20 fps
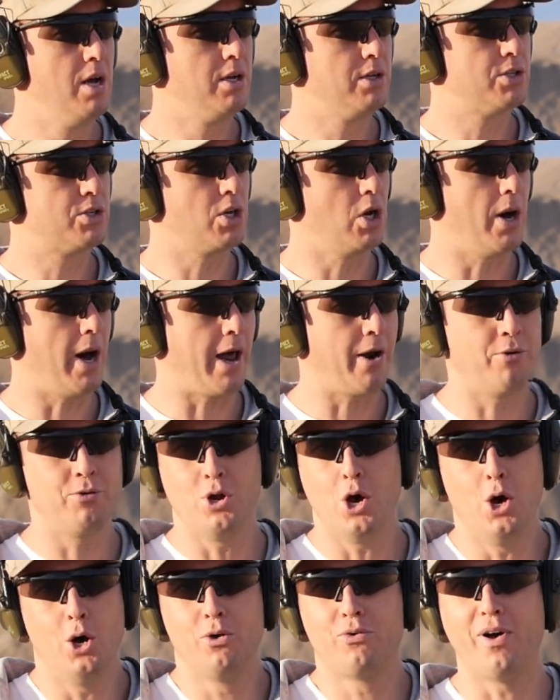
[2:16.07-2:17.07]
So I don't
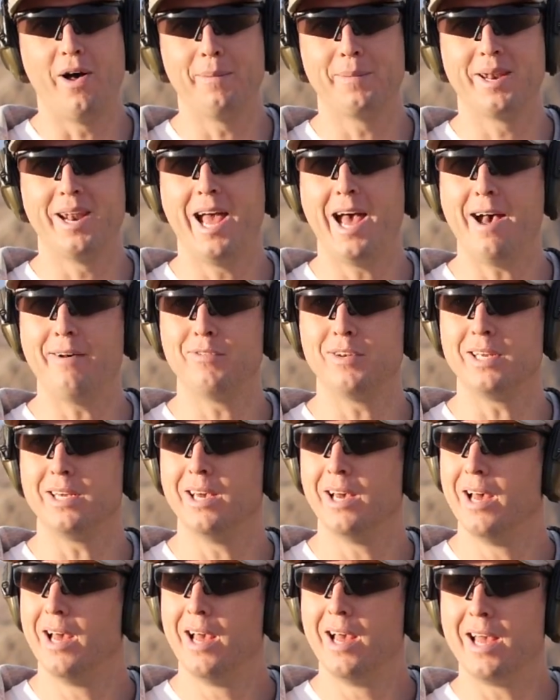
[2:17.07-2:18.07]
know if I'm gonna have
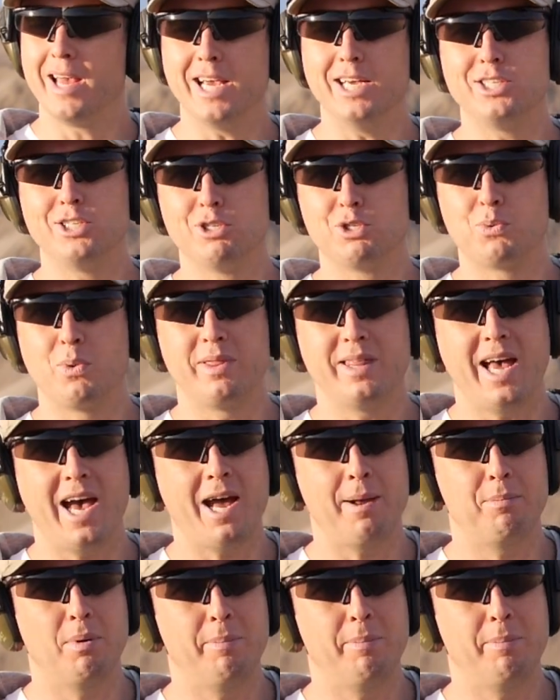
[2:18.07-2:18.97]
any issues with that,